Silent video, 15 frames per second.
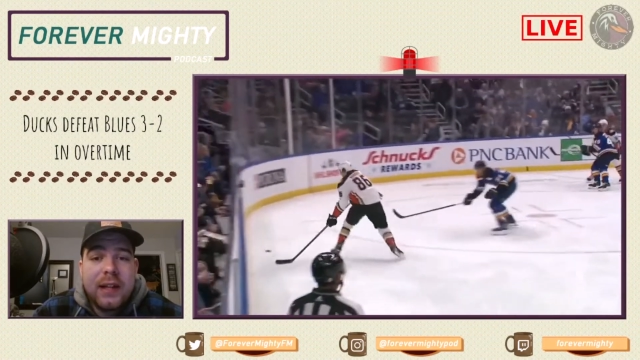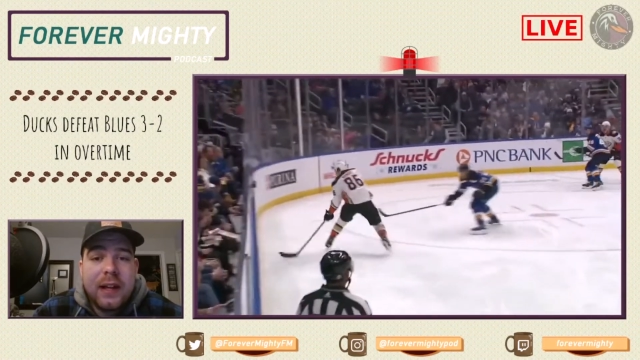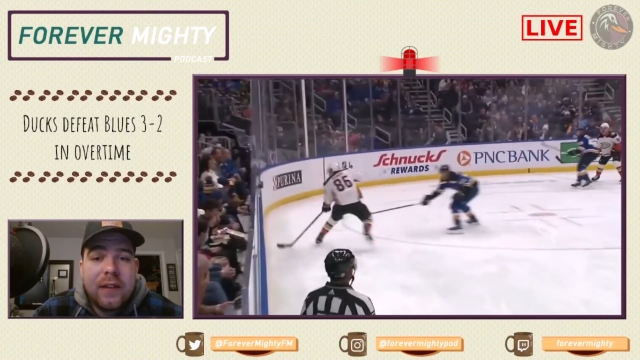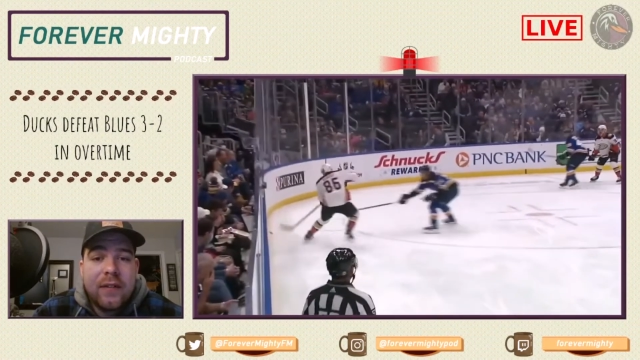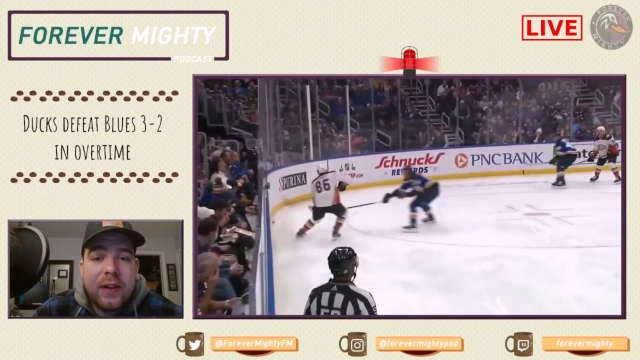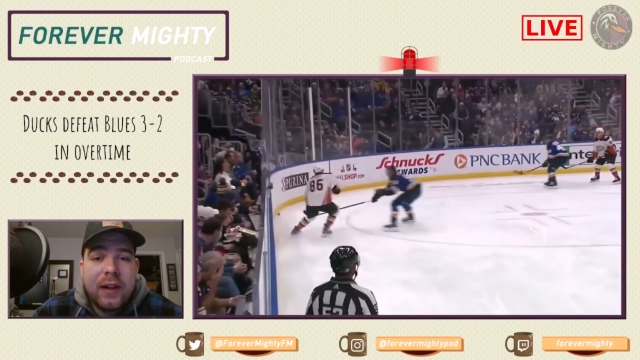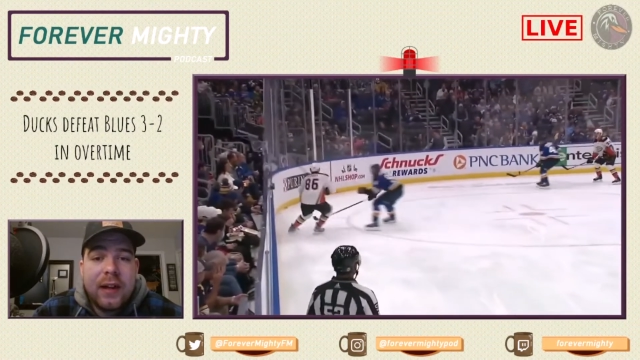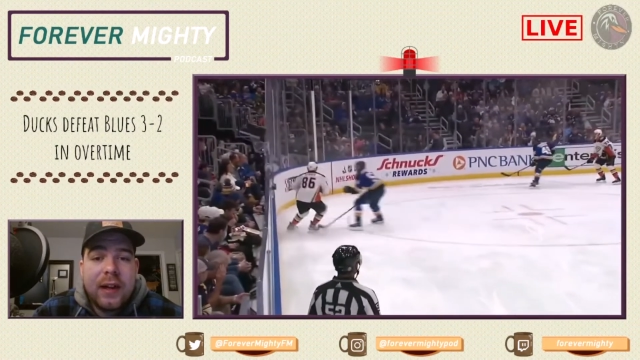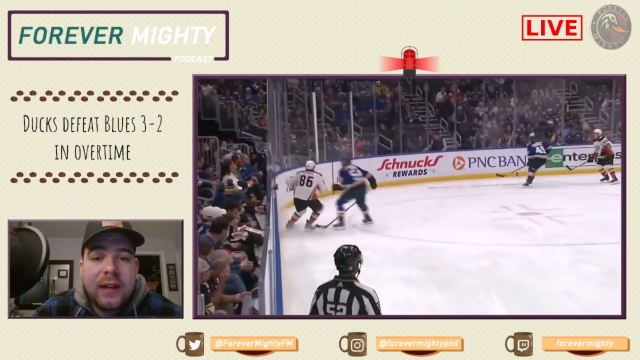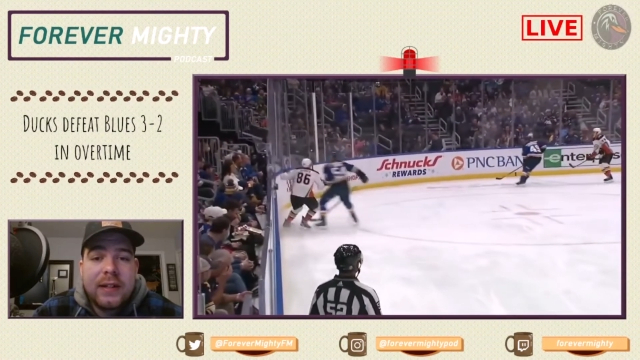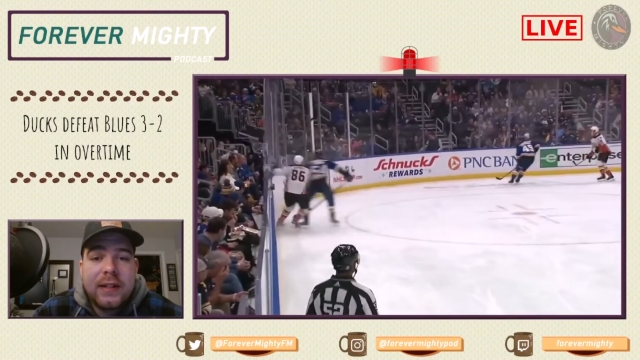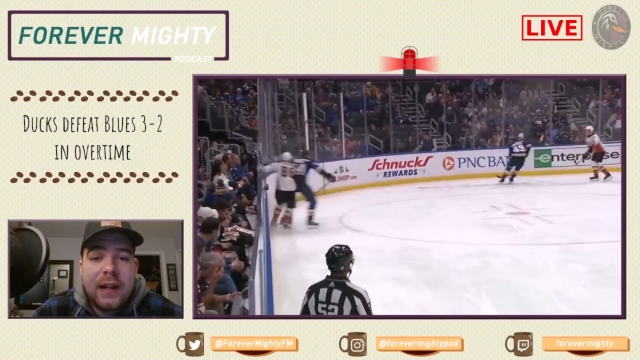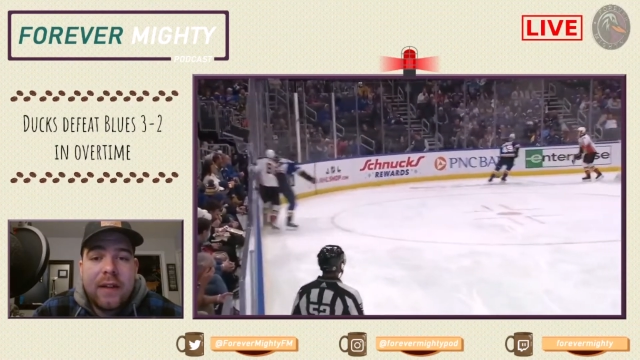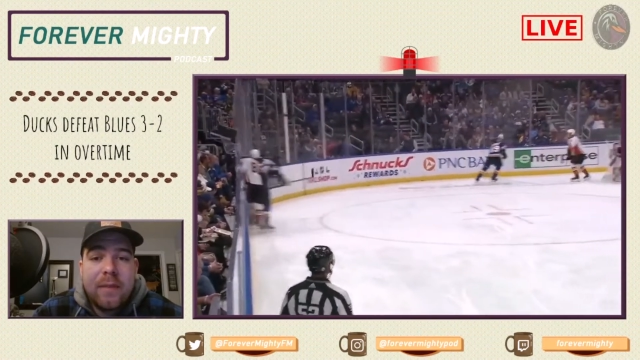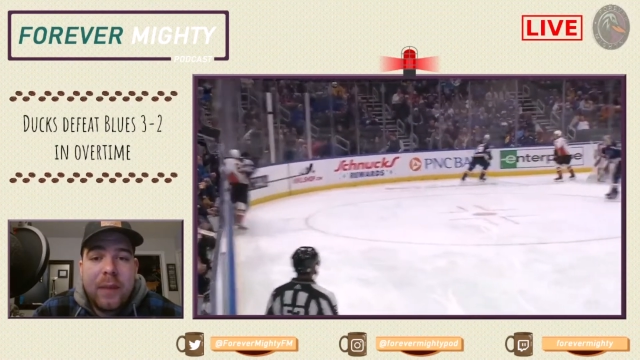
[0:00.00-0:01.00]
Getting Ryan
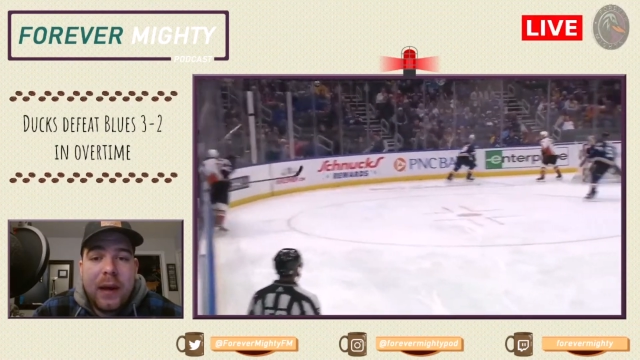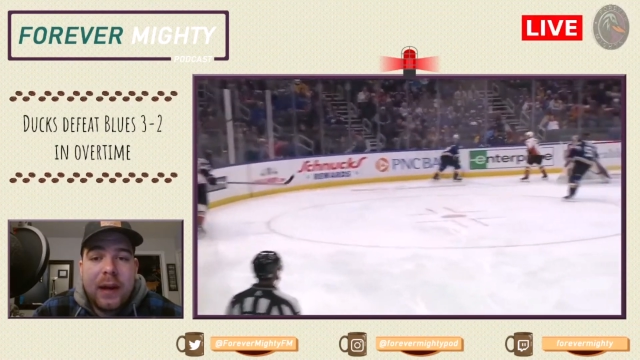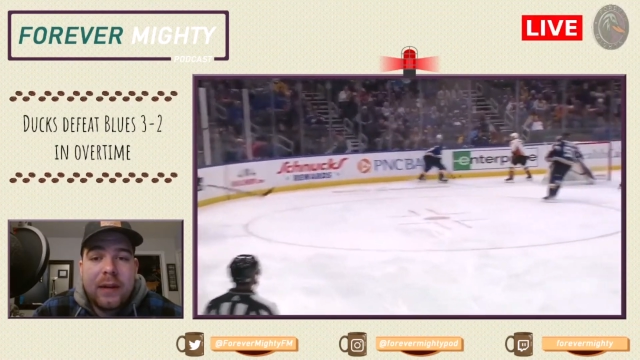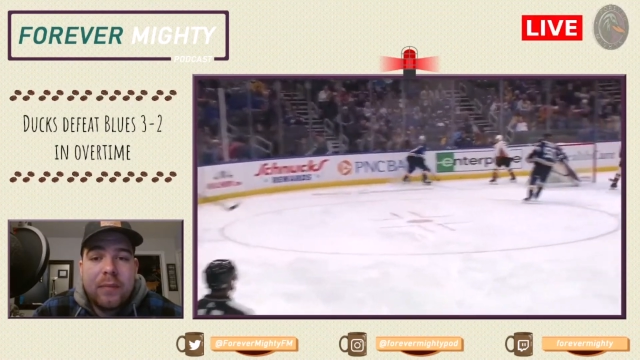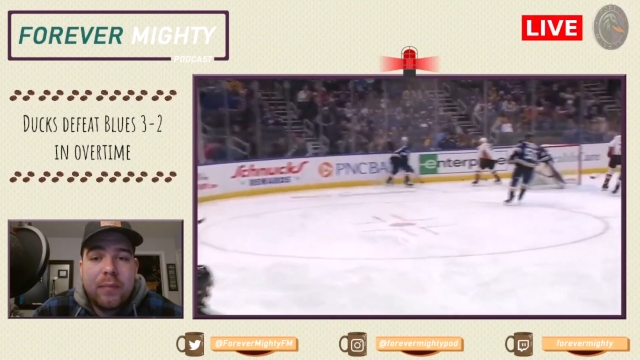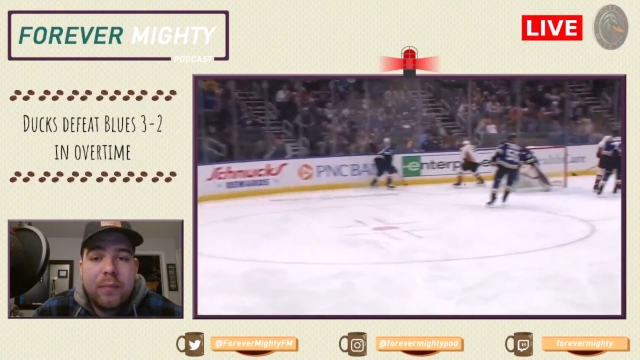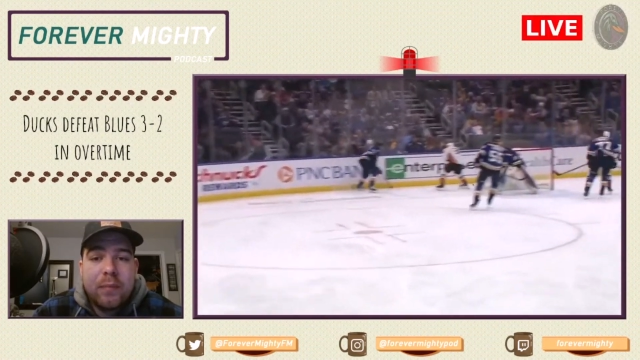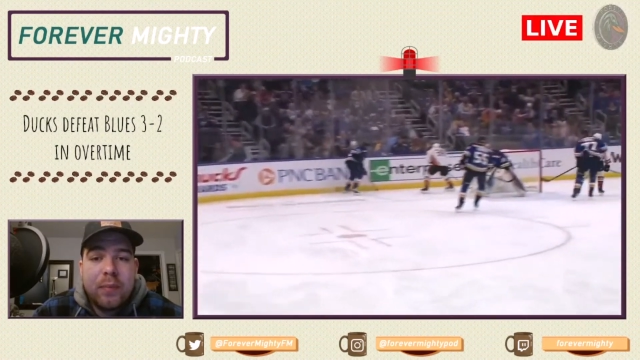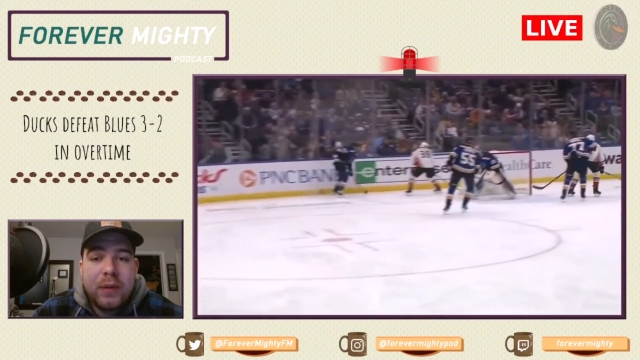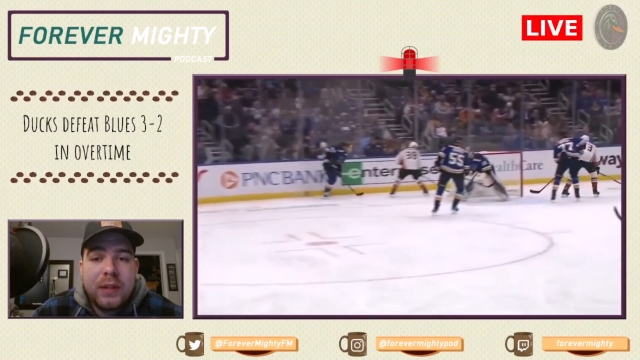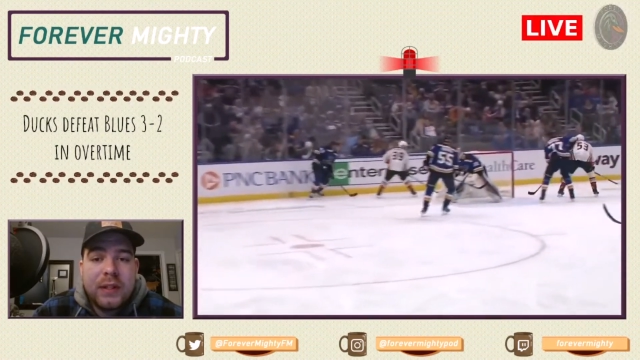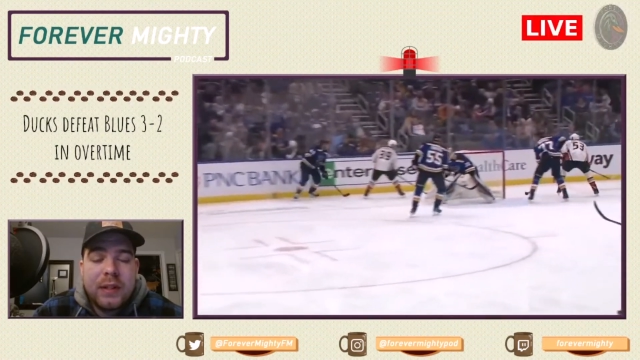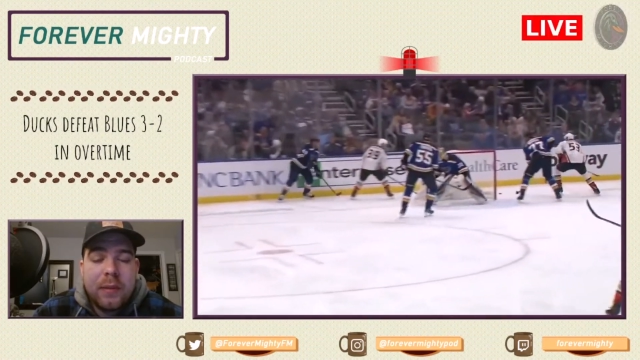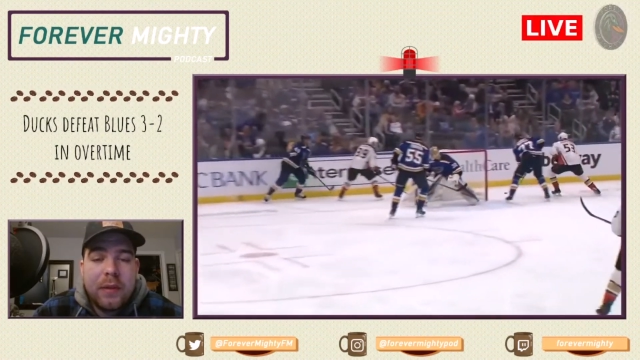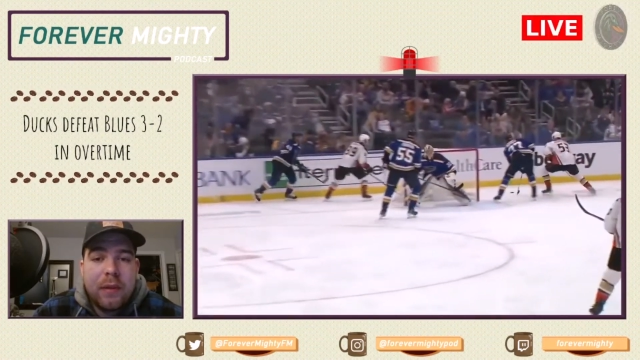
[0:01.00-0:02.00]
Getzlaf back
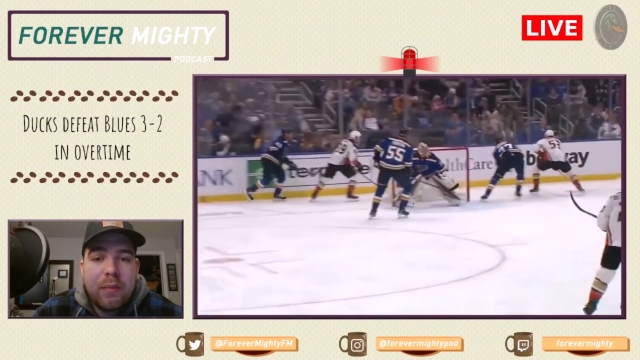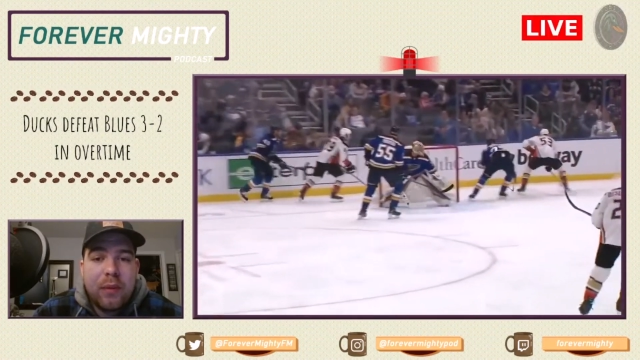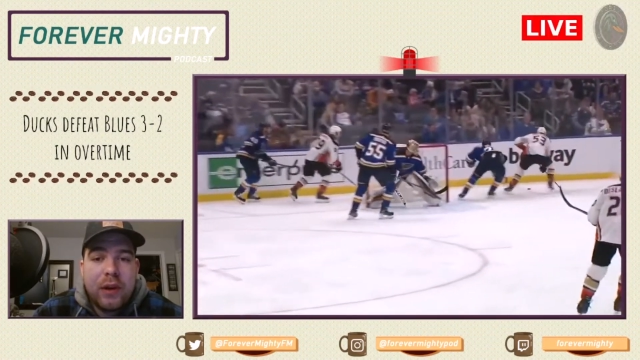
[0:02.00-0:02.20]
puts some of the